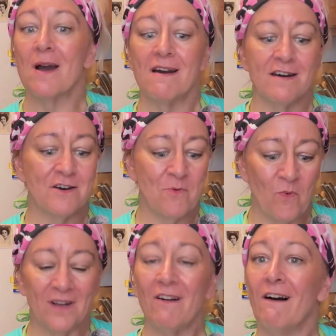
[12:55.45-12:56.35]

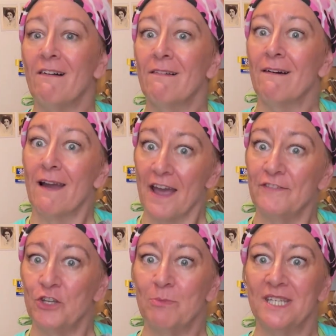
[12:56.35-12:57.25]
What all have
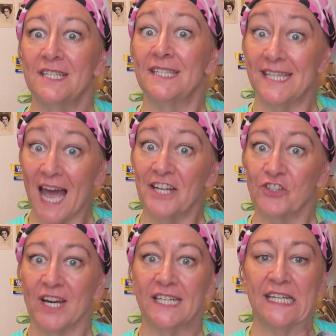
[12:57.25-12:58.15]
you been
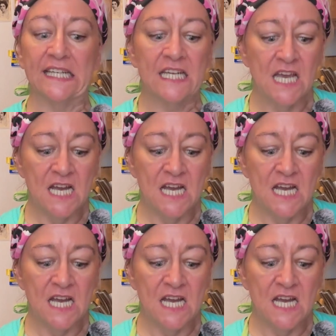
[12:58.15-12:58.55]
dehydrating,